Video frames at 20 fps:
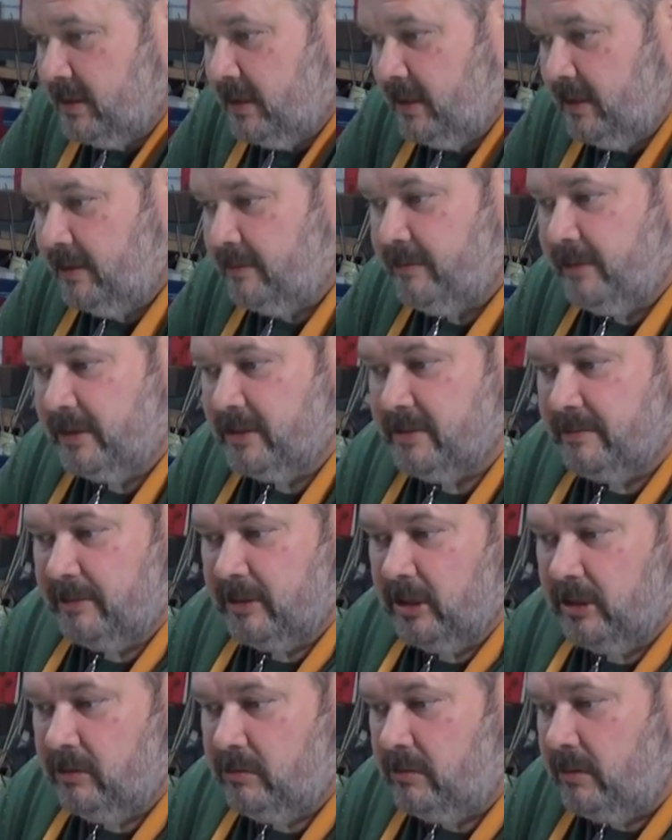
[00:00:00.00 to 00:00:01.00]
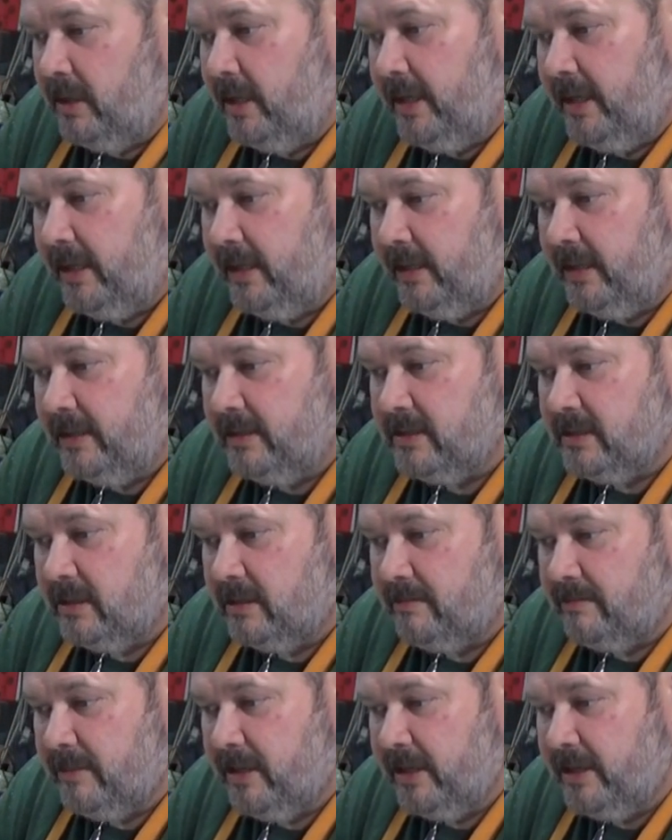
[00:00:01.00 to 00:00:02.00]
we got some glue and
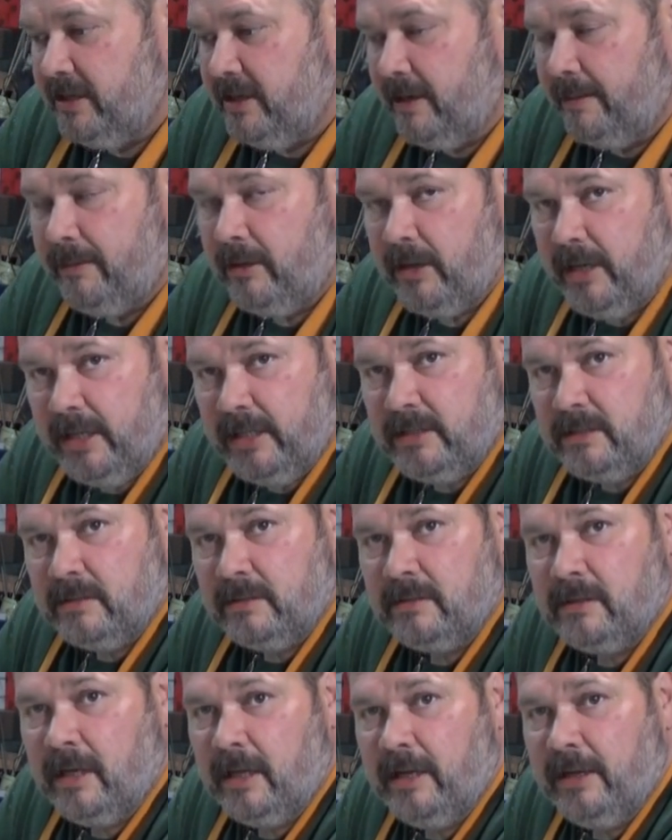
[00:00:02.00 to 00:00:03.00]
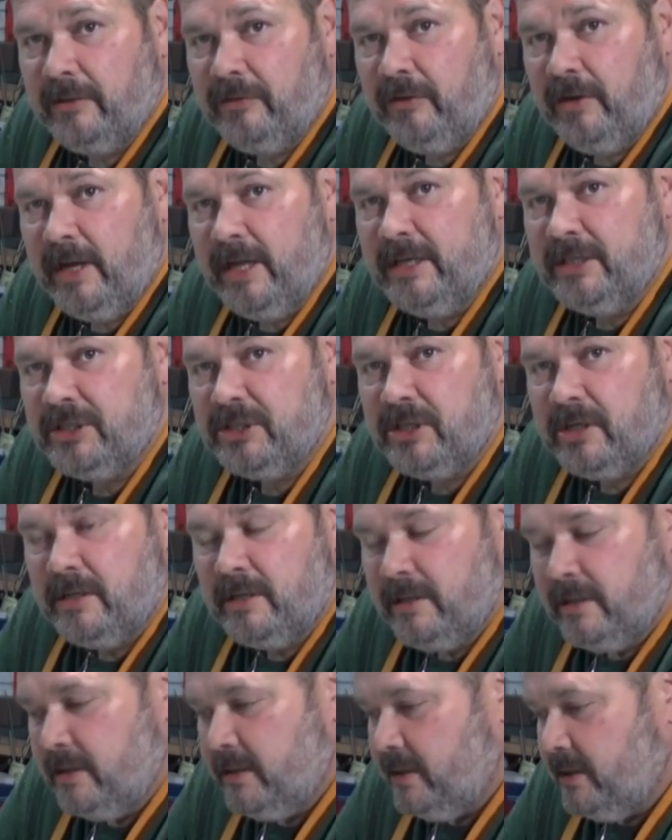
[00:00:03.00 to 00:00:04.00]
some number 8 3-inch
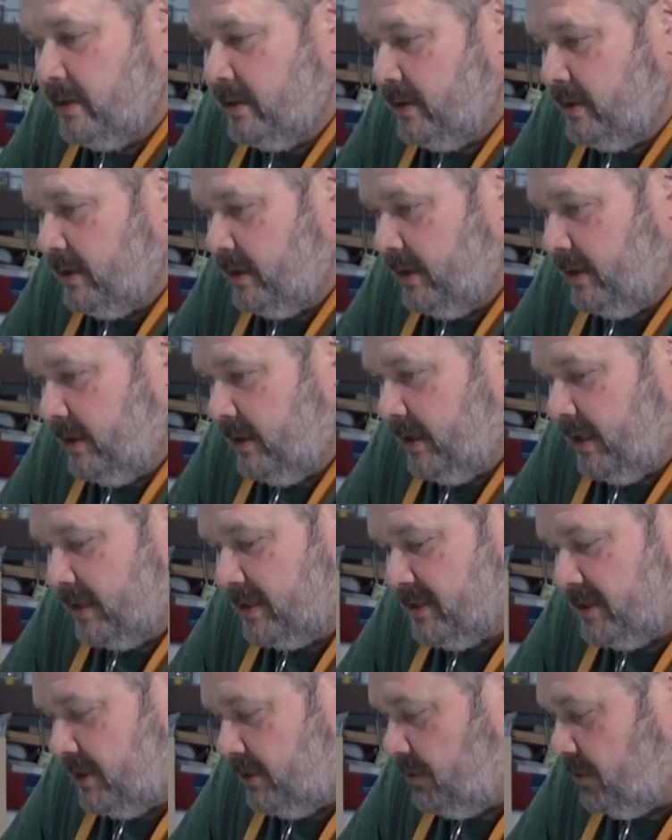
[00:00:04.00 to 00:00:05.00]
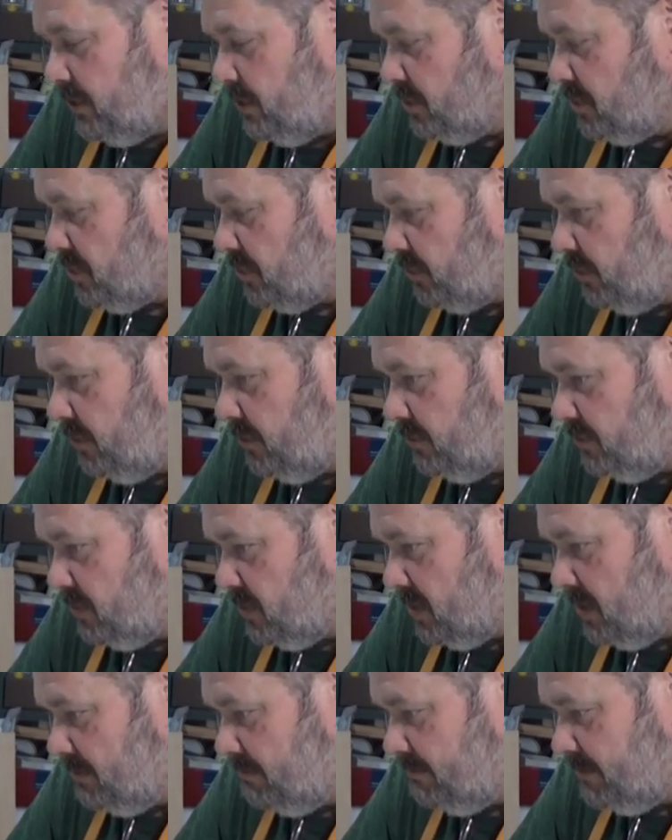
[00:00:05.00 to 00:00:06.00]
exterior
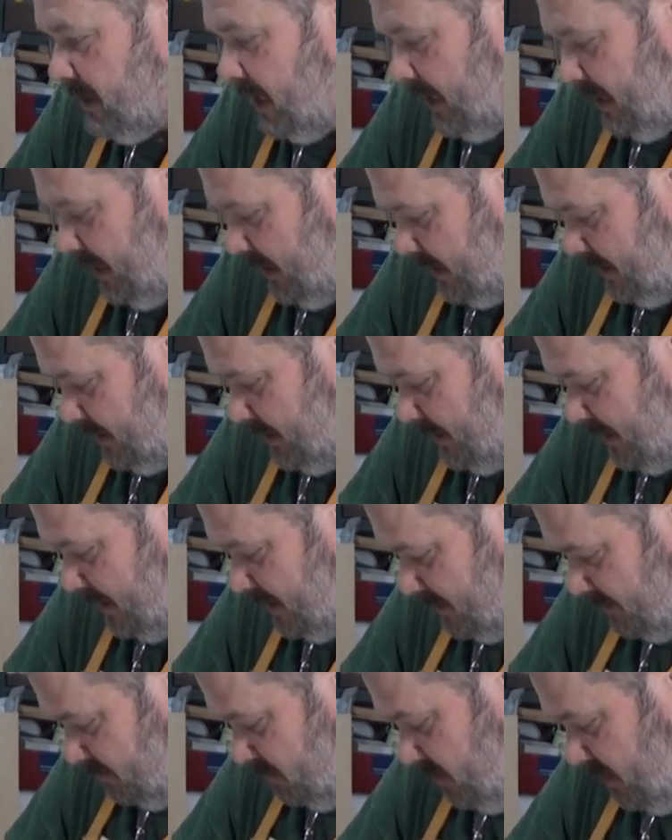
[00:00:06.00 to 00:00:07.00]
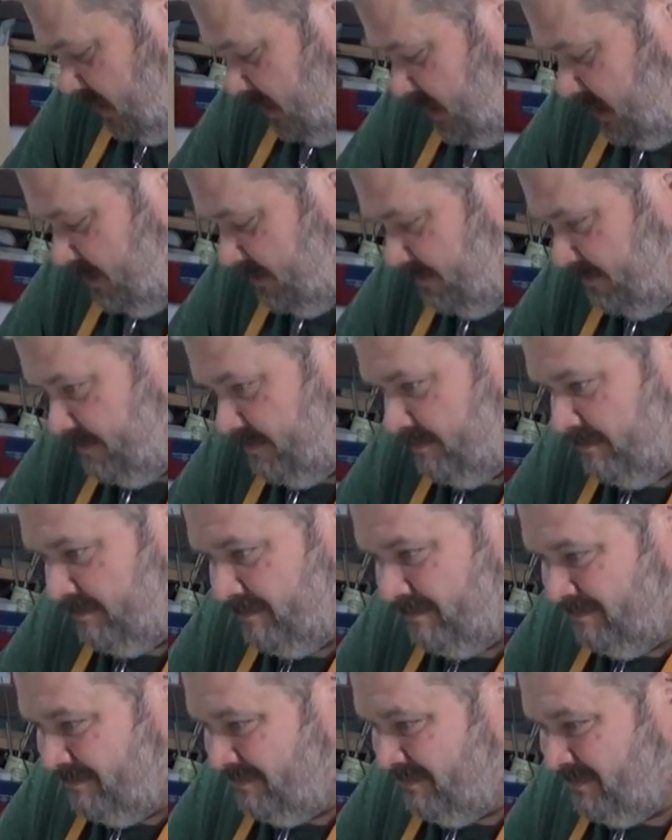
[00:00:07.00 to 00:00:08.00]
screws, and that's really
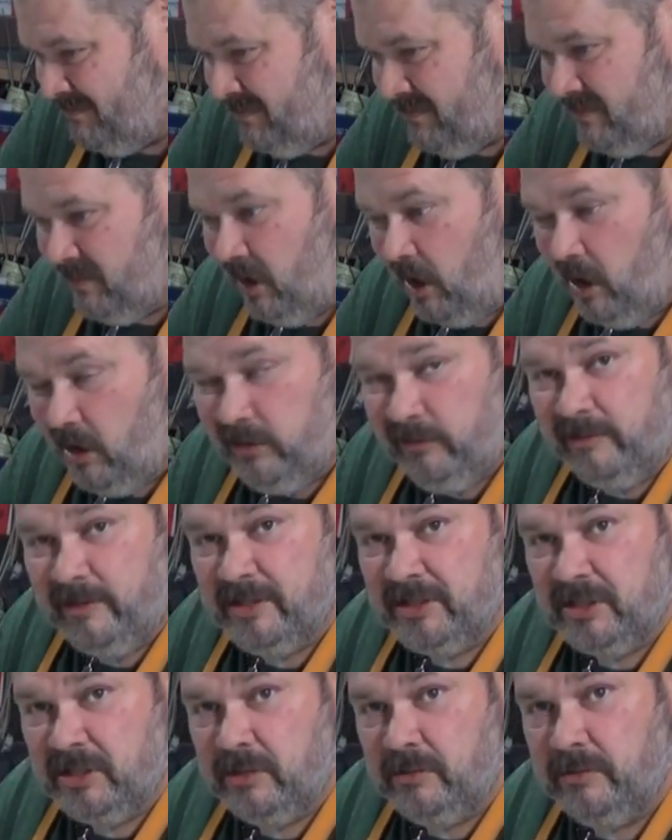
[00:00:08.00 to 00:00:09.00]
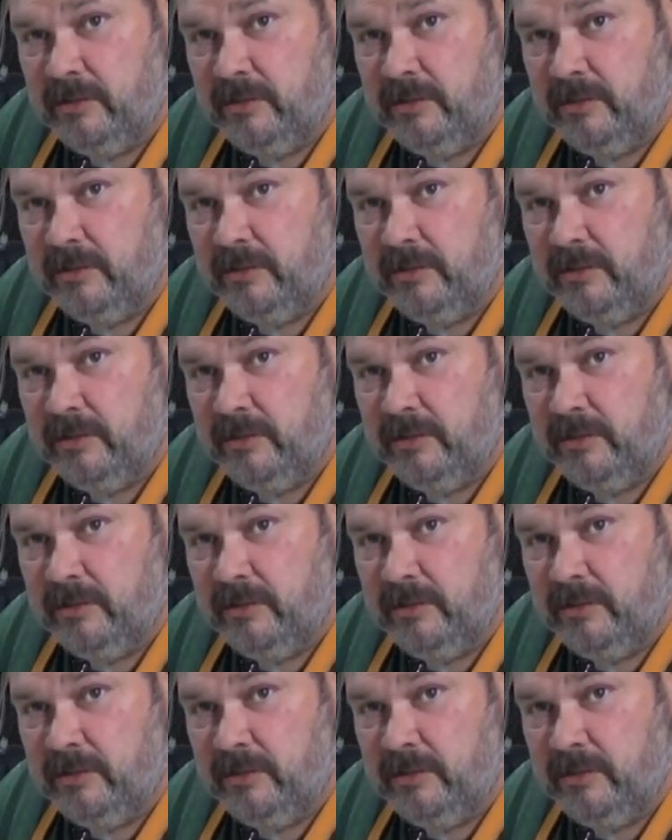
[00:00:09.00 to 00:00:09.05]
all there is to